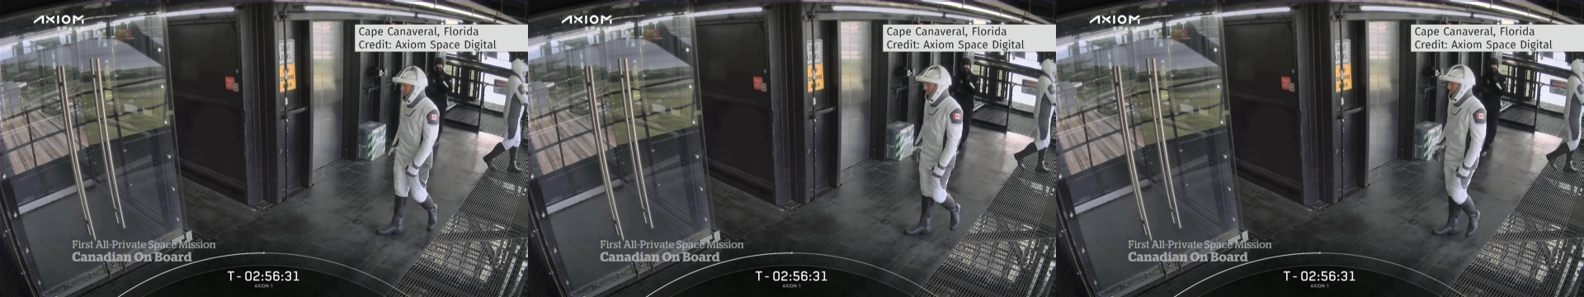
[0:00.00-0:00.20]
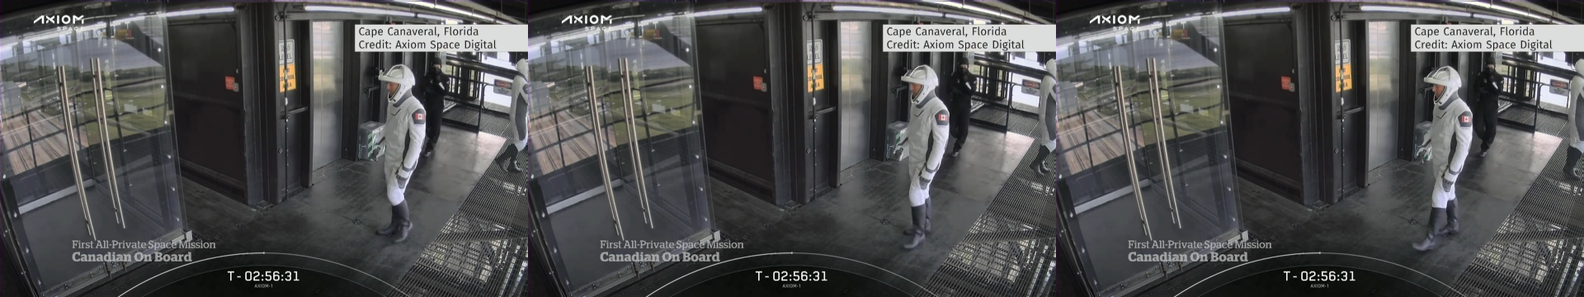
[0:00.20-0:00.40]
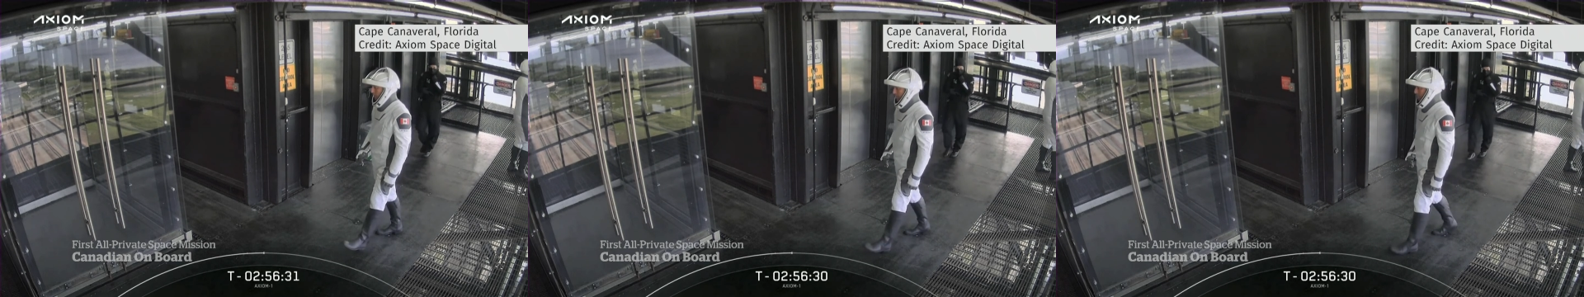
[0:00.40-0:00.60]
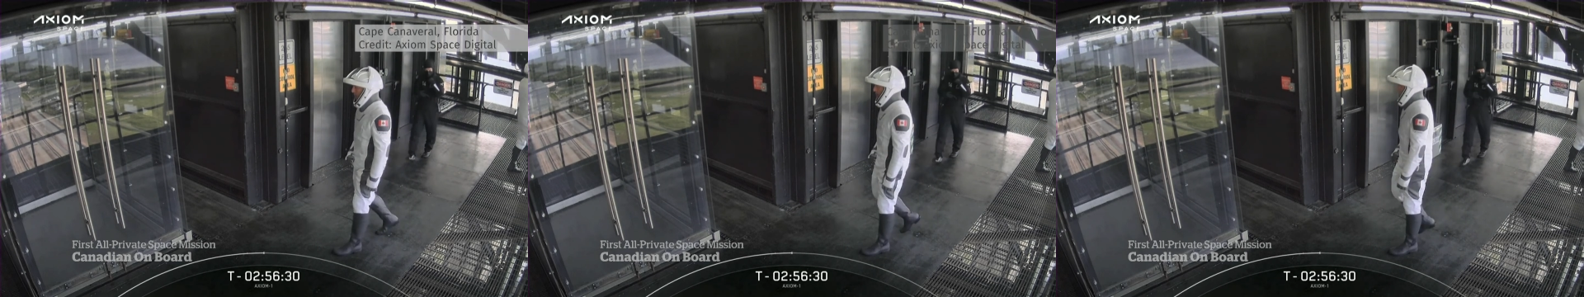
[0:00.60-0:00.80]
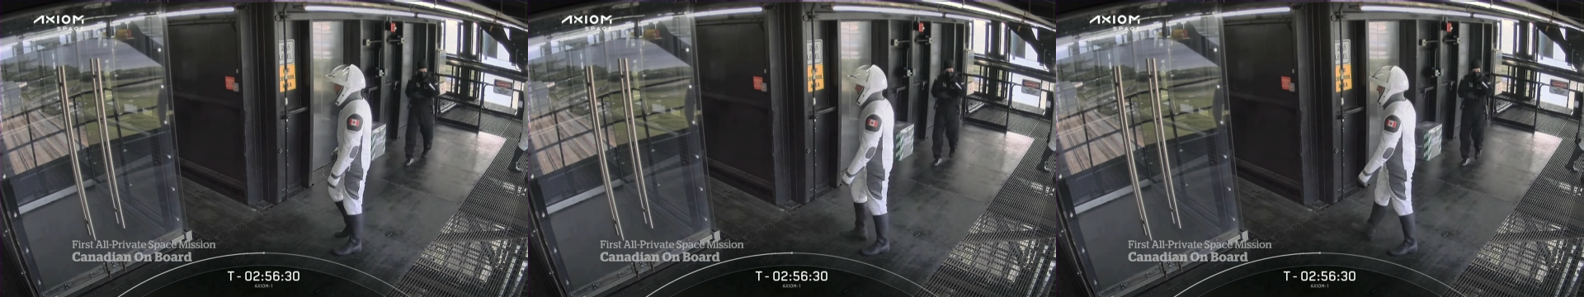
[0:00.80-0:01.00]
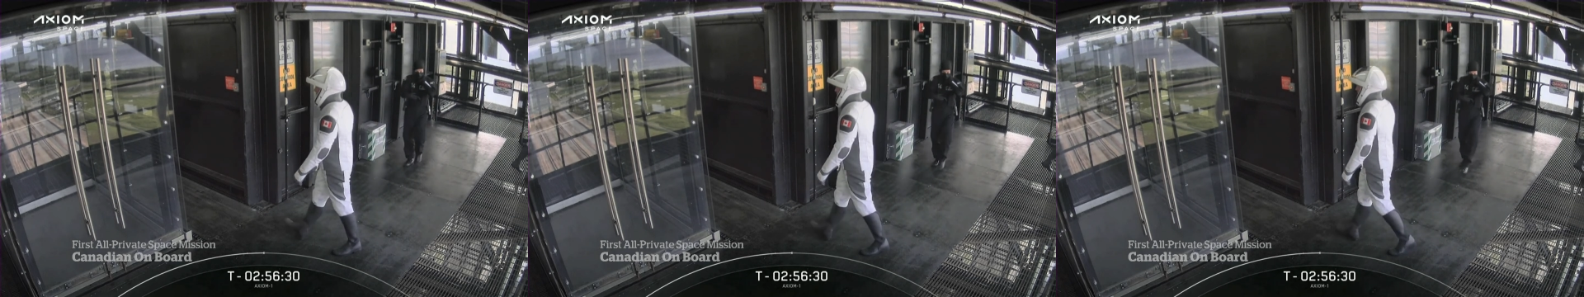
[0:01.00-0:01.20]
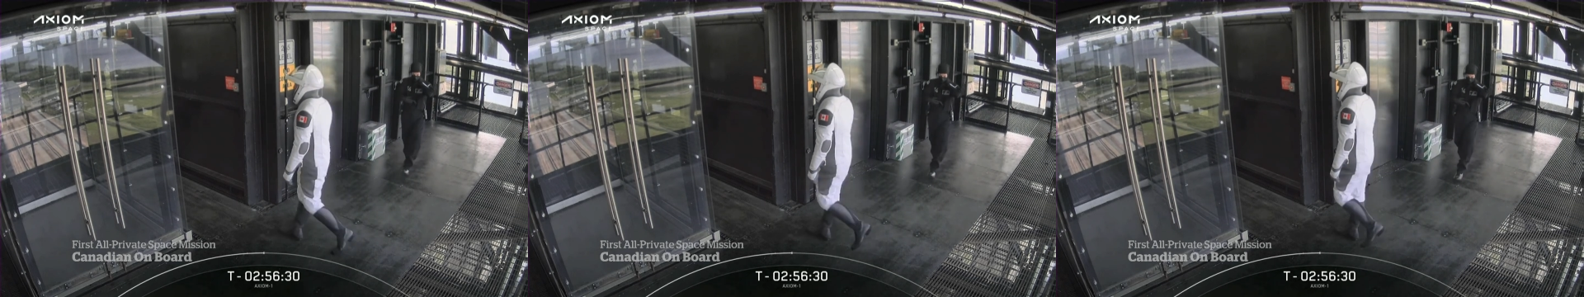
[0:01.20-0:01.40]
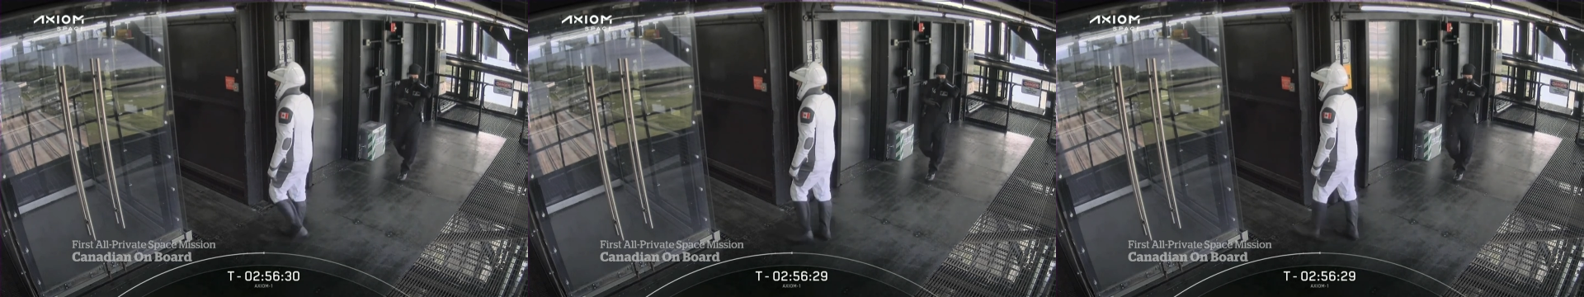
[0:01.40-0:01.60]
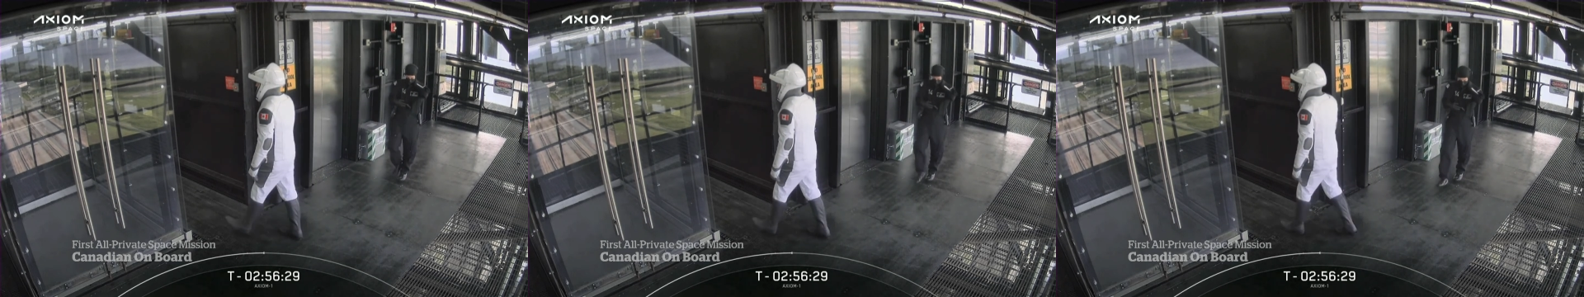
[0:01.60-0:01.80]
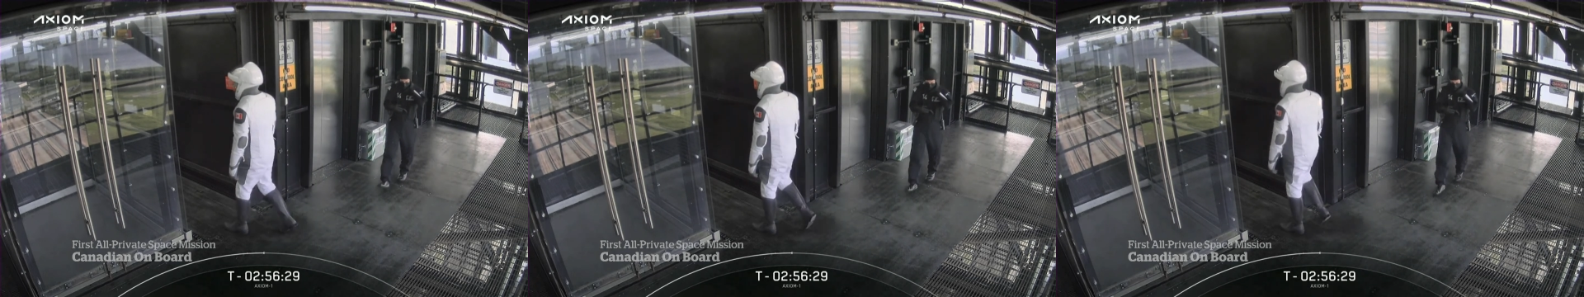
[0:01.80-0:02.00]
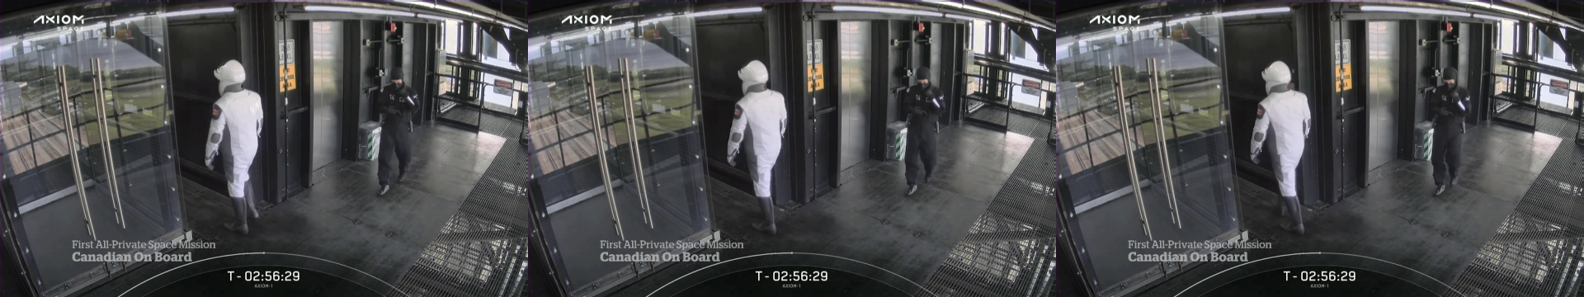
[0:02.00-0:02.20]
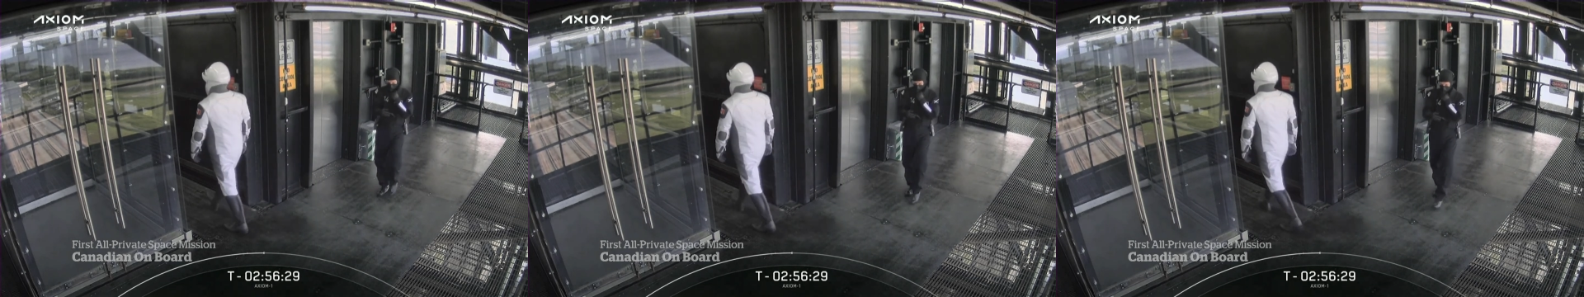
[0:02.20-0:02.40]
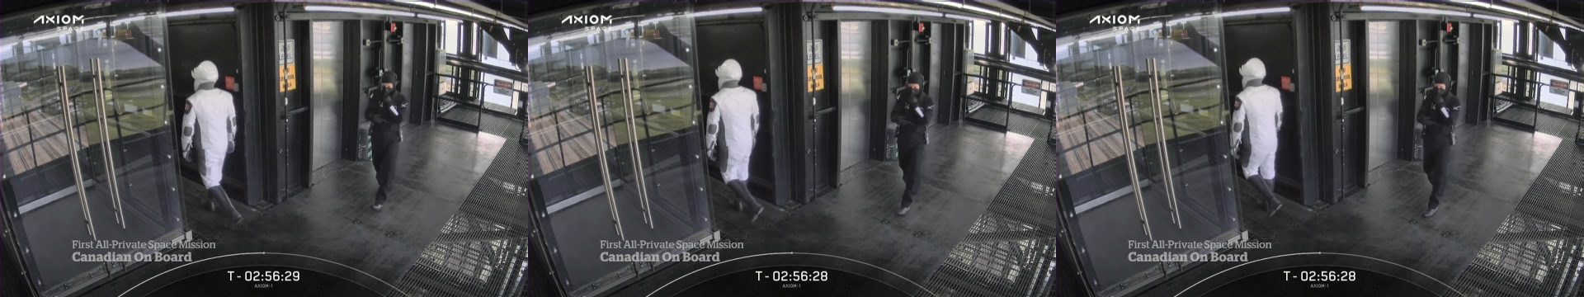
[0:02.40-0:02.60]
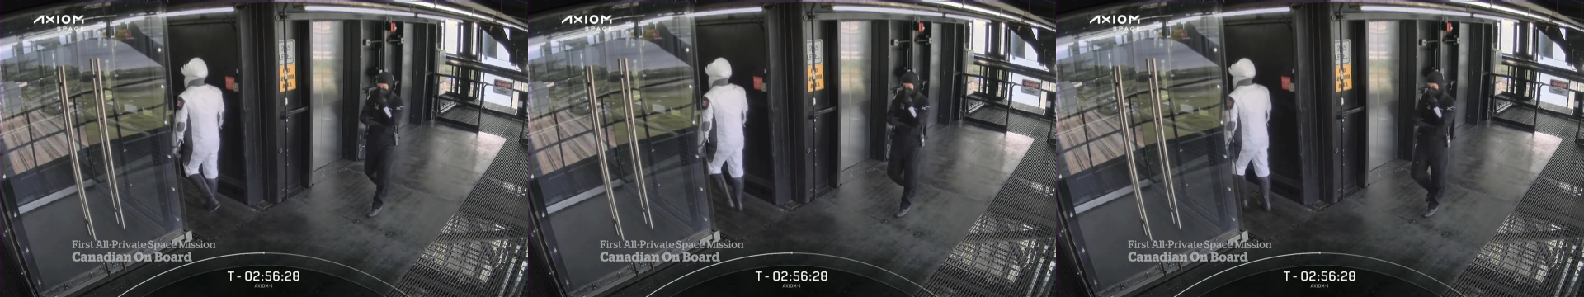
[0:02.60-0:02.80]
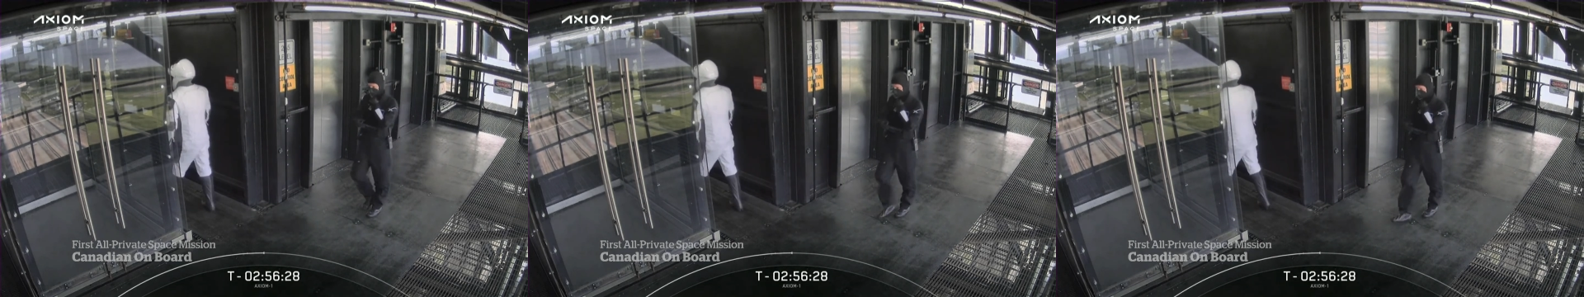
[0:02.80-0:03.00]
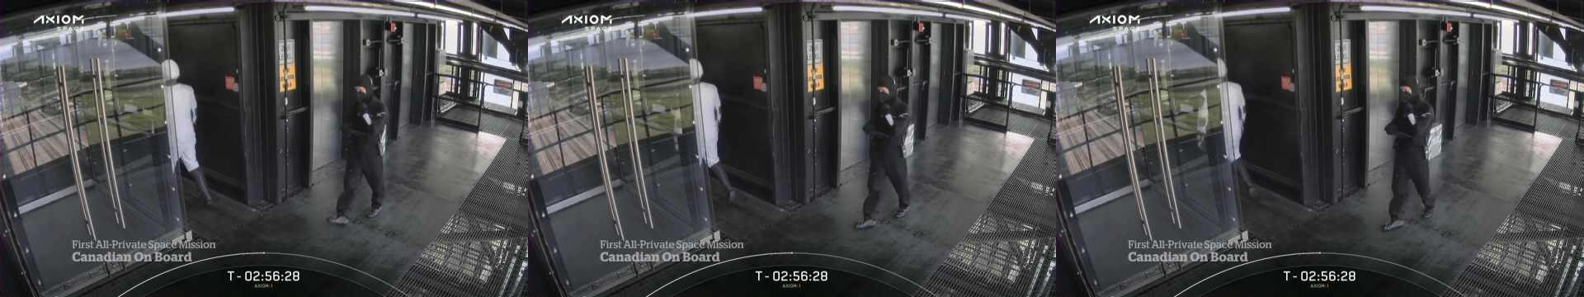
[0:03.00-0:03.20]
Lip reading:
No face is visible, so there are no lips to read.